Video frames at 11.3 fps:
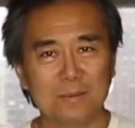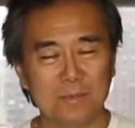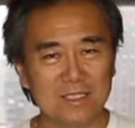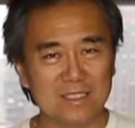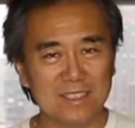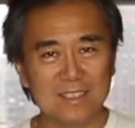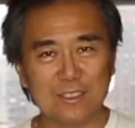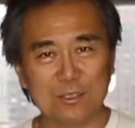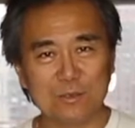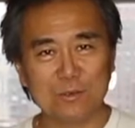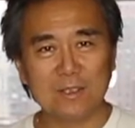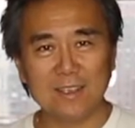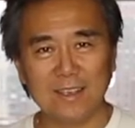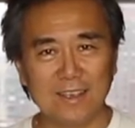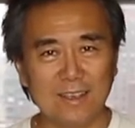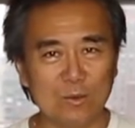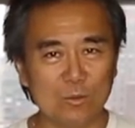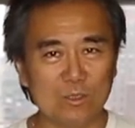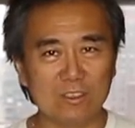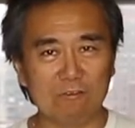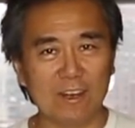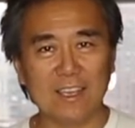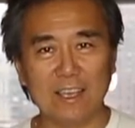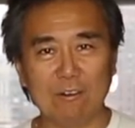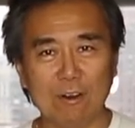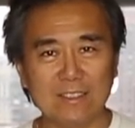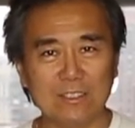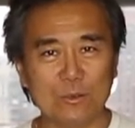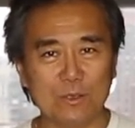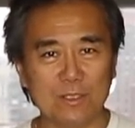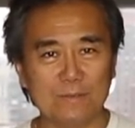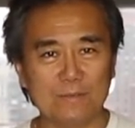But stay tuned and we'll get right to it.